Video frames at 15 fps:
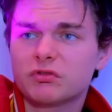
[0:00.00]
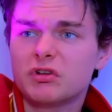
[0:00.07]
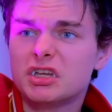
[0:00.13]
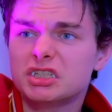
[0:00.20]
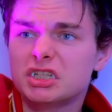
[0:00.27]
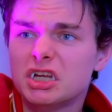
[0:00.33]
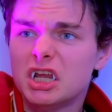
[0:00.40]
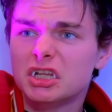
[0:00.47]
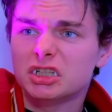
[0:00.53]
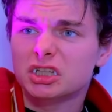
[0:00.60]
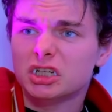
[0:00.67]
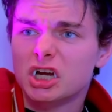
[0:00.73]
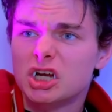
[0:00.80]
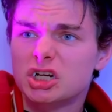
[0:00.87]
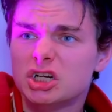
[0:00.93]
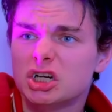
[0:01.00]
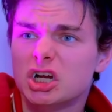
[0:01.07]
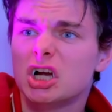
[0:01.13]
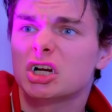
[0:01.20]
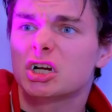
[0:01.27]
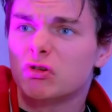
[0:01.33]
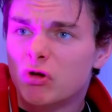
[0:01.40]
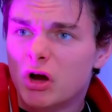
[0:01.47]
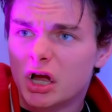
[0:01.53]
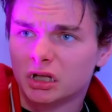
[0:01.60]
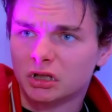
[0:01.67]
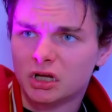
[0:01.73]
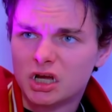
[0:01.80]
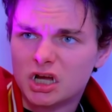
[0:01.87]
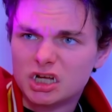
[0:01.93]
Serena is just like Gwen.
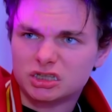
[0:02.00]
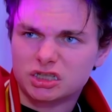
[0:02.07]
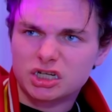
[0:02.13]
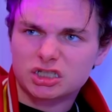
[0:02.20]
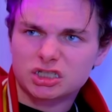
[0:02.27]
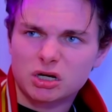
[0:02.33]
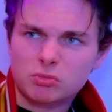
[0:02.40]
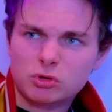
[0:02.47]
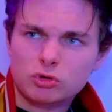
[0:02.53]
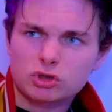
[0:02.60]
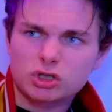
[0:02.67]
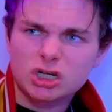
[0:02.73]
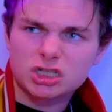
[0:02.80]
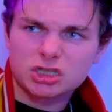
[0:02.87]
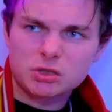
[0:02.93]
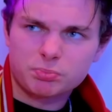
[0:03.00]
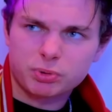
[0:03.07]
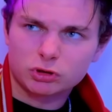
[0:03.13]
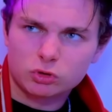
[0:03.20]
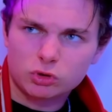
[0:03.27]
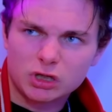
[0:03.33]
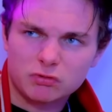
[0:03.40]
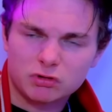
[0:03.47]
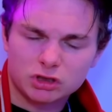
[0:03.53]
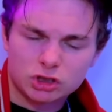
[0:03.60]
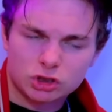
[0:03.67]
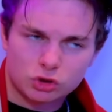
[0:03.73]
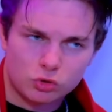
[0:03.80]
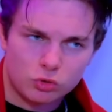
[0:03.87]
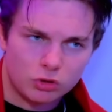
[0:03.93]
Those three are the meanest friend group in
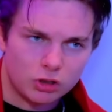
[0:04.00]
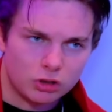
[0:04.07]
school.